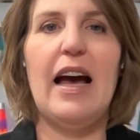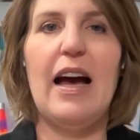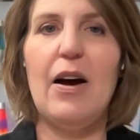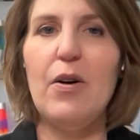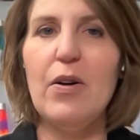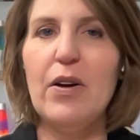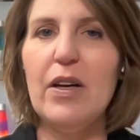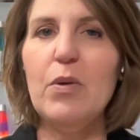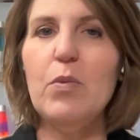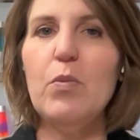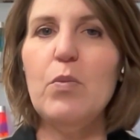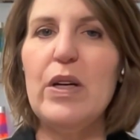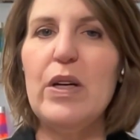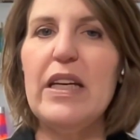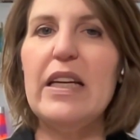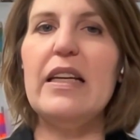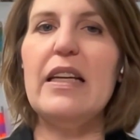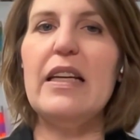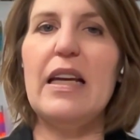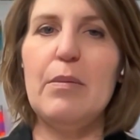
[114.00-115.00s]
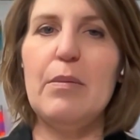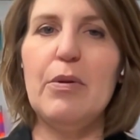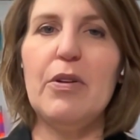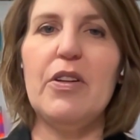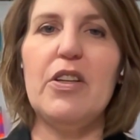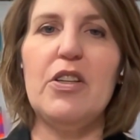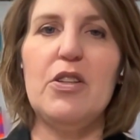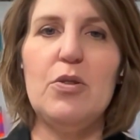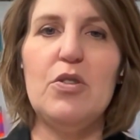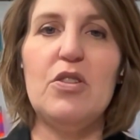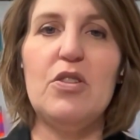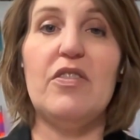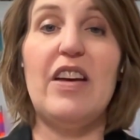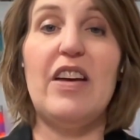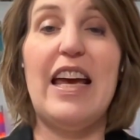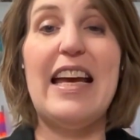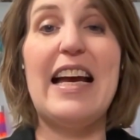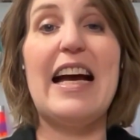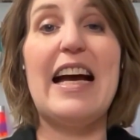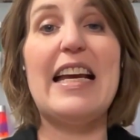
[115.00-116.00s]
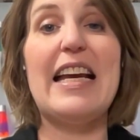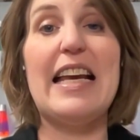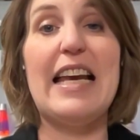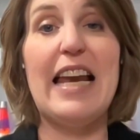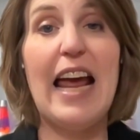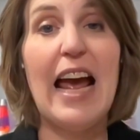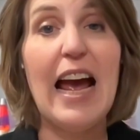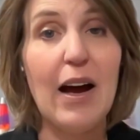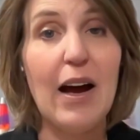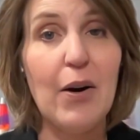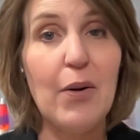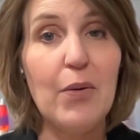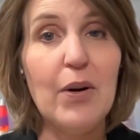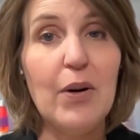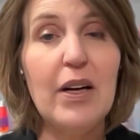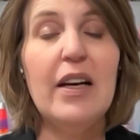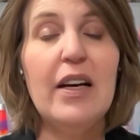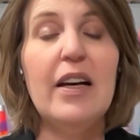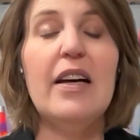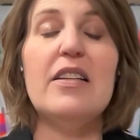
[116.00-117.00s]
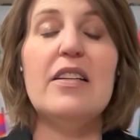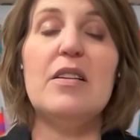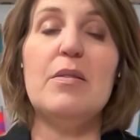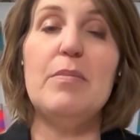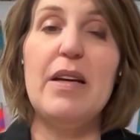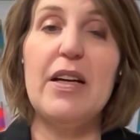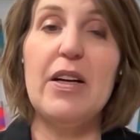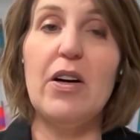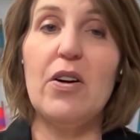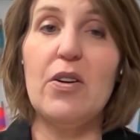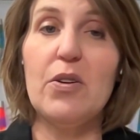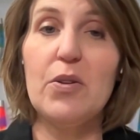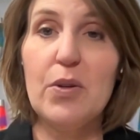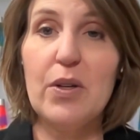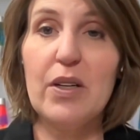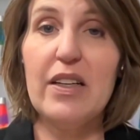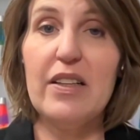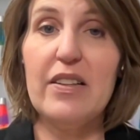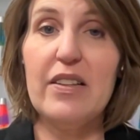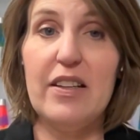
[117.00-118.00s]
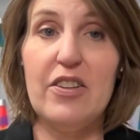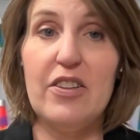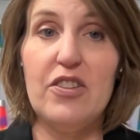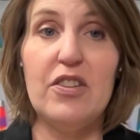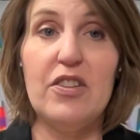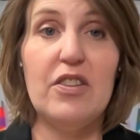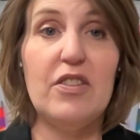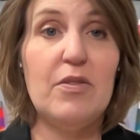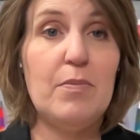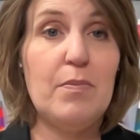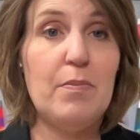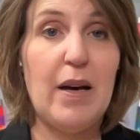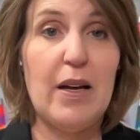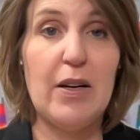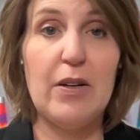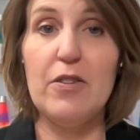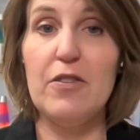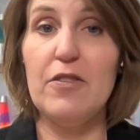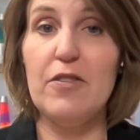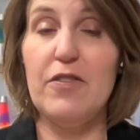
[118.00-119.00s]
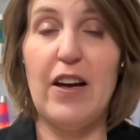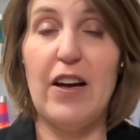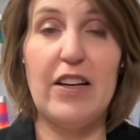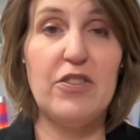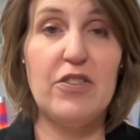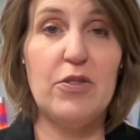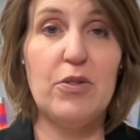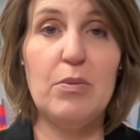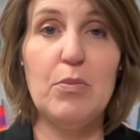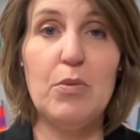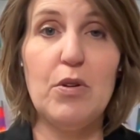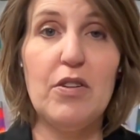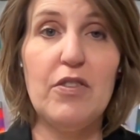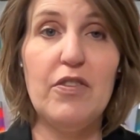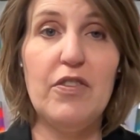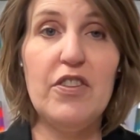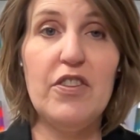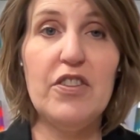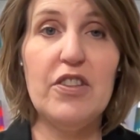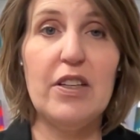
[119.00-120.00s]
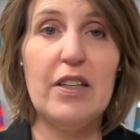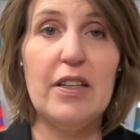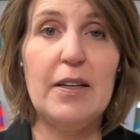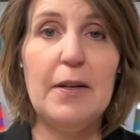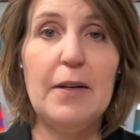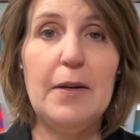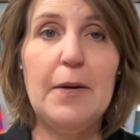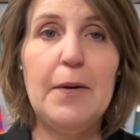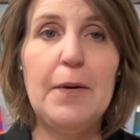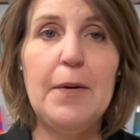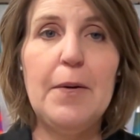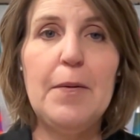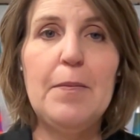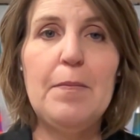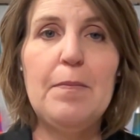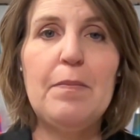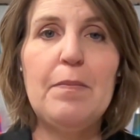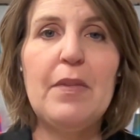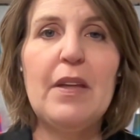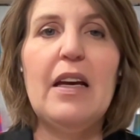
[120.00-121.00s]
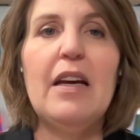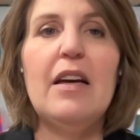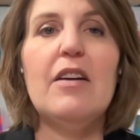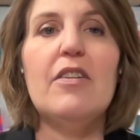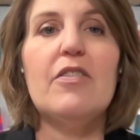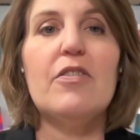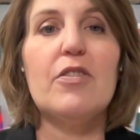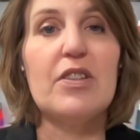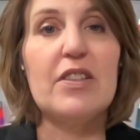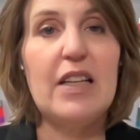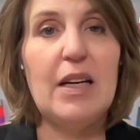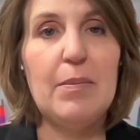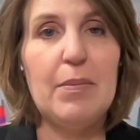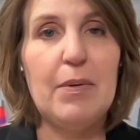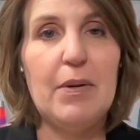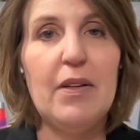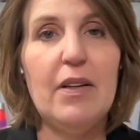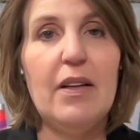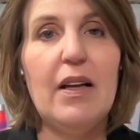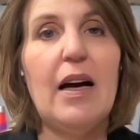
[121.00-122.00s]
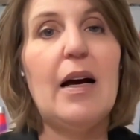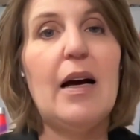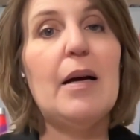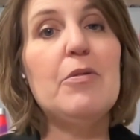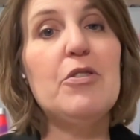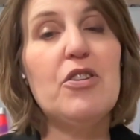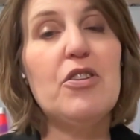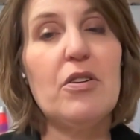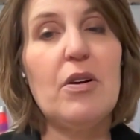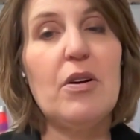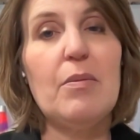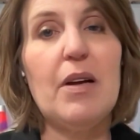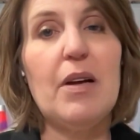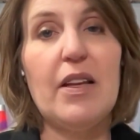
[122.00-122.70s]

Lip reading: how can we enable the use of AI now to make our organizations better, faster, and more efficient? For example, I'm sure I'm